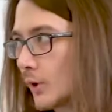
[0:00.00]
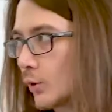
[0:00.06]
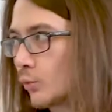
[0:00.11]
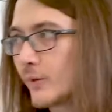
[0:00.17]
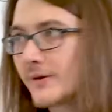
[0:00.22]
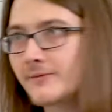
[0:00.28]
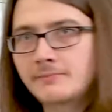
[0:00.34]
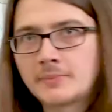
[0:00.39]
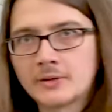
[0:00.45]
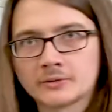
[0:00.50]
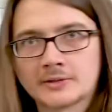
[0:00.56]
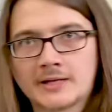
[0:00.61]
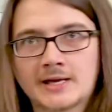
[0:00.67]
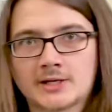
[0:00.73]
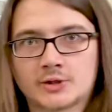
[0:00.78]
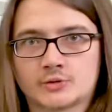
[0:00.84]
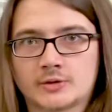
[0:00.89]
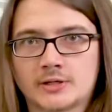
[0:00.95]
We've built
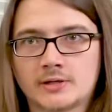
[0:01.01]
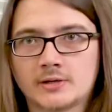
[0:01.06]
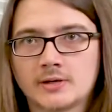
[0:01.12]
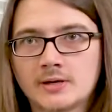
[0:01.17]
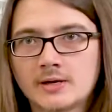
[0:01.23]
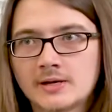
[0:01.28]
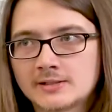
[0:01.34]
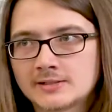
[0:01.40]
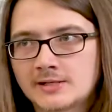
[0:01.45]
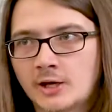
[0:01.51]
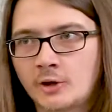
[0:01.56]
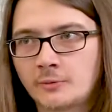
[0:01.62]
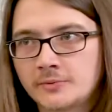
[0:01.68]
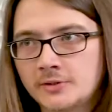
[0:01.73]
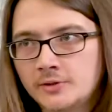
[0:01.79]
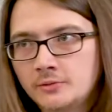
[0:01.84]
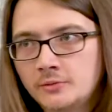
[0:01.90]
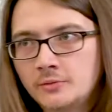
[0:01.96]
Gantry to help
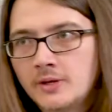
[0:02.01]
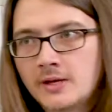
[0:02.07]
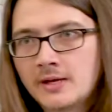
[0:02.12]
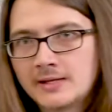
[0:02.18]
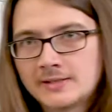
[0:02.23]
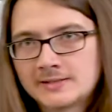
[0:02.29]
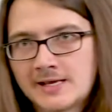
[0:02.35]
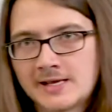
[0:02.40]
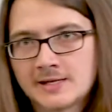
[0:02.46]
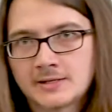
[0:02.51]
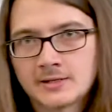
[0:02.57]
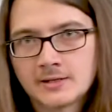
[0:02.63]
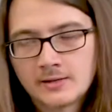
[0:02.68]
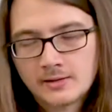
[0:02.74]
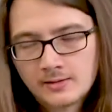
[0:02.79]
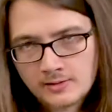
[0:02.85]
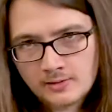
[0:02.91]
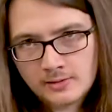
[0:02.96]
you take
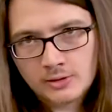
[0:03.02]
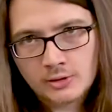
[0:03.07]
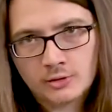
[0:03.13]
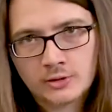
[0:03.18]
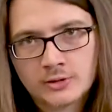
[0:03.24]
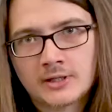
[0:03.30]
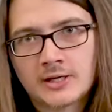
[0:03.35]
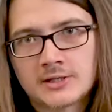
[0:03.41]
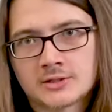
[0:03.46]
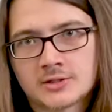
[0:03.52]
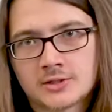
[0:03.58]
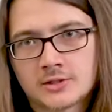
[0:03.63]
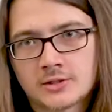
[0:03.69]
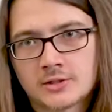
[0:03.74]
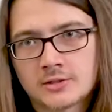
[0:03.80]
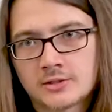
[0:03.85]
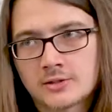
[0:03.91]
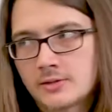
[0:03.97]
your
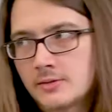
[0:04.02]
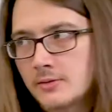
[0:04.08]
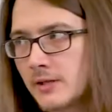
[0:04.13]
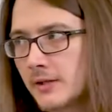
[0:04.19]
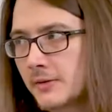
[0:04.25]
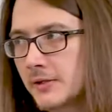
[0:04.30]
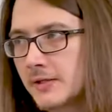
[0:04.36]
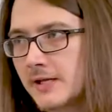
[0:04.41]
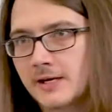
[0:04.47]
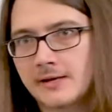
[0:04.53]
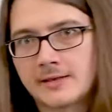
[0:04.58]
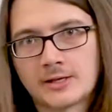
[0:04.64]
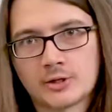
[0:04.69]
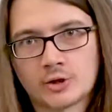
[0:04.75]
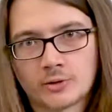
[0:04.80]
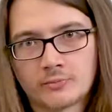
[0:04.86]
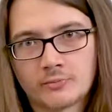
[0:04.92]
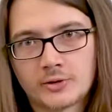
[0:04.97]
clusters and the data that
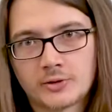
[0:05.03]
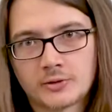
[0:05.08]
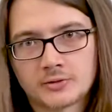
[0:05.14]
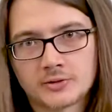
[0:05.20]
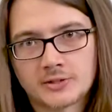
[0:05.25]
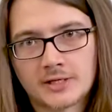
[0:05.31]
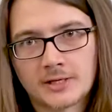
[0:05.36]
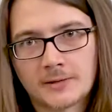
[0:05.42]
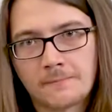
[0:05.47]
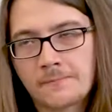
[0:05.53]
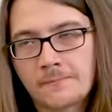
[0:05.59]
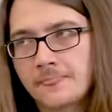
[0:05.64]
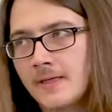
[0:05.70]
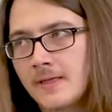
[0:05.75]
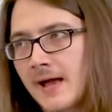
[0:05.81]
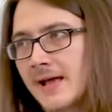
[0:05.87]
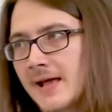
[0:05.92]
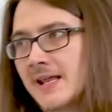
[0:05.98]
you're producing
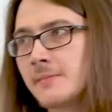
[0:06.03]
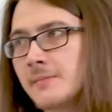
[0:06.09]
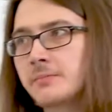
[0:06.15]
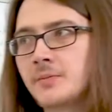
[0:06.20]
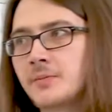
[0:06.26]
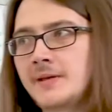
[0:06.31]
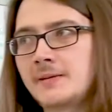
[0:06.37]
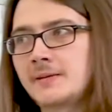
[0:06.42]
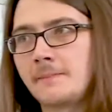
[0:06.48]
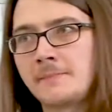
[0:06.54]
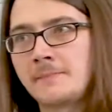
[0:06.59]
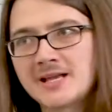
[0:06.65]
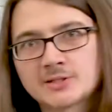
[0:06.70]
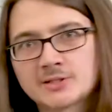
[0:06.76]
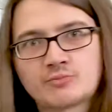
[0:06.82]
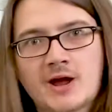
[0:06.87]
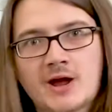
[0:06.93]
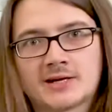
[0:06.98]
and implement
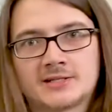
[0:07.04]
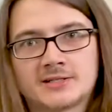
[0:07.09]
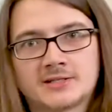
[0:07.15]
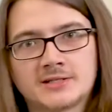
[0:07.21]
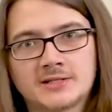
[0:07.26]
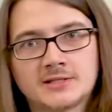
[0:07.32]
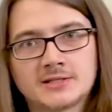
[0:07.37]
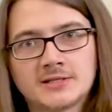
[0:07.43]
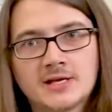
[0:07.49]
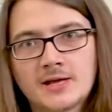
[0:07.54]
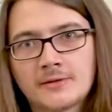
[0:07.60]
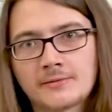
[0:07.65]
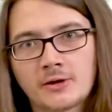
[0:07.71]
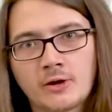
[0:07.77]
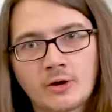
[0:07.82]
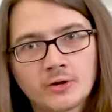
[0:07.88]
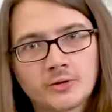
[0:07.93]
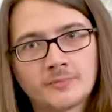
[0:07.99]
best practices that
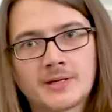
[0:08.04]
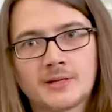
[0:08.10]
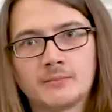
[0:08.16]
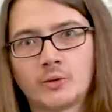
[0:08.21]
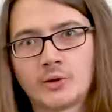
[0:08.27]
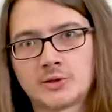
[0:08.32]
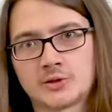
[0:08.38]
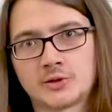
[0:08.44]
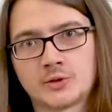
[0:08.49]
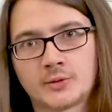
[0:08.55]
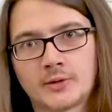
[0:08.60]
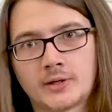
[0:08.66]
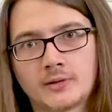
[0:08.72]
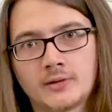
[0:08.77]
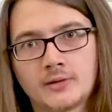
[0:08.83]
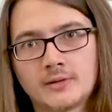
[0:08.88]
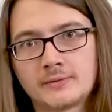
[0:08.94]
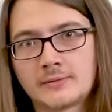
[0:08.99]
all the big boys are doing,
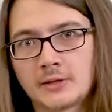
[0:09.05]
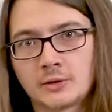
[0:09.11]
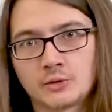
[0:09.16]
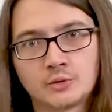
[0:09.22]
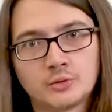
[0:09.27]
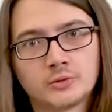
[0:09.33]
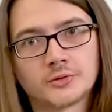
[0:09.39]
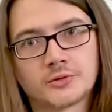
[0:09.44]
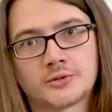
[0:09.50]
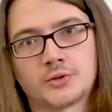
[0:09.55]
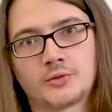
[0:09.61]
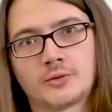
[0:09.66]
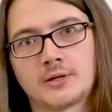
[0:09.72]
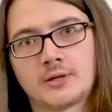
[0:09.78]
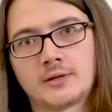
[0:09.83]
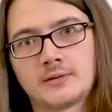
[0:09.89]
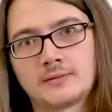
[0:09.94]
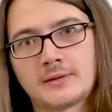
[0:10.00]
that Google's
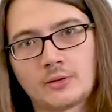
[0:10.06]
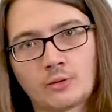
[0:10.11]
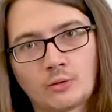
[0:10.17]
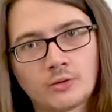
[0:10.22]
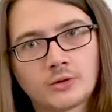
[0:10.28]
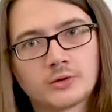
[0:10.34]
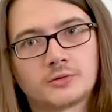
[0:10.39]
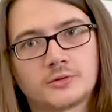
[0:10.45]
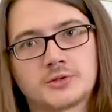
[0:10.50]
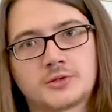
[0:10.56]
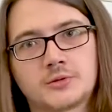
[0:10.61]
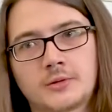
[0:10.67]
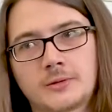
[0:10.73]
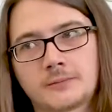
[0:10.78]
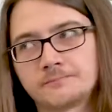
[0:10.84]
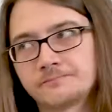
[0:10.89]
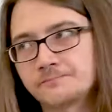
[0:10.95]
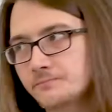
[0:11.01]
doing, that Oracle's
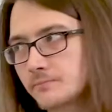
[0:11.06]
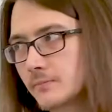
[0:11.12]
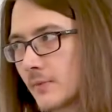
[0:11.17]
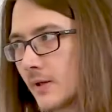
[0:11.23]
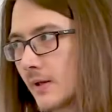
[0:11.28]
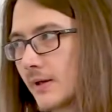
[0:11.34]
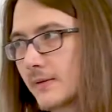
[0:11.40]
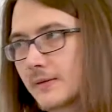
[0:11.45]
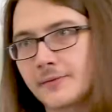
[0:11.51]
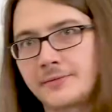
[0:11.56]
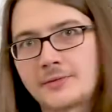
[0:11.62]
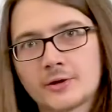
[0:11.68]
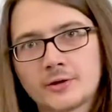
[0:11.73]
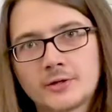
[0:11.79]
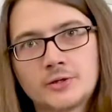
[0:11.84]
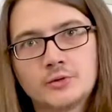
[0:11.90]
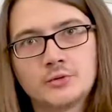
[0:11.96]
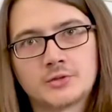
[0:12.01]
doing, that they're
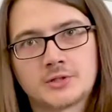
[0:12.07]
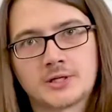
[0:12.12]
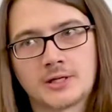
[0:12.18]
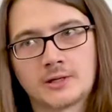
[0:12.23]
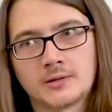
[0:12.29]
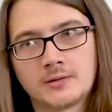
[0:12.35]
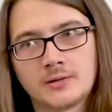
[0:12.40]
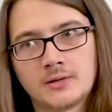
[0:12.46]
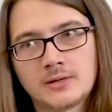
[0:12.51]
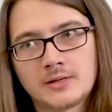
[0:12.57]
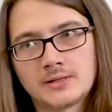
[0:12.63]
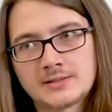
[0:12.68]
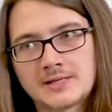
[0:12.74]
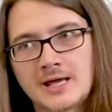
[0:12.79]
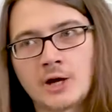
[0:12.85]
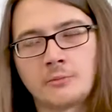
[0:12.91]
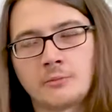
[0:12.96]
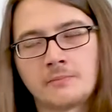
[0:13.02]
using to
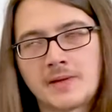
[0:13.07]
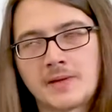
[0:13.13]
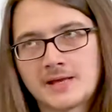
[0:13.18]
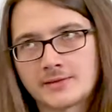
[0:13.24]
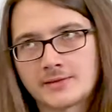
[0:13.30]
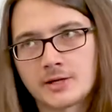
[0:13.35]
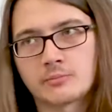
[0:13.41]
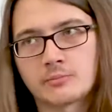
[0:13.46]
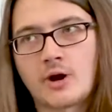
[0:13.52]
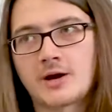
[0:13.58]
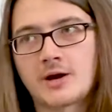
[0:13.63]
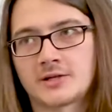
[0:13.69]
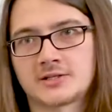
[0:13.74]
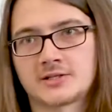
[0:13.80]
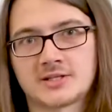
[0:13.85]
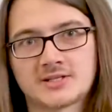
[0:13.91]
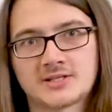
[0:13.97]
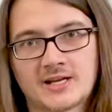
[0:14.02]
help make their product
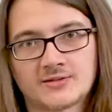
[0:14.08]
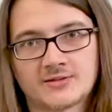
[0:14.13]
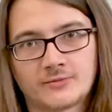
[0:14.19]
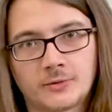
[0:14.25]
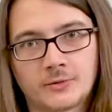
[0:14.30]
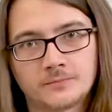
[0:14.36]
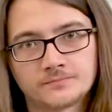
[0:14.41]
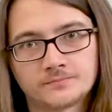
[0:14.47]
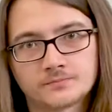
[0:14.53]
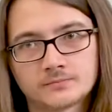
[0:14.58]
successful.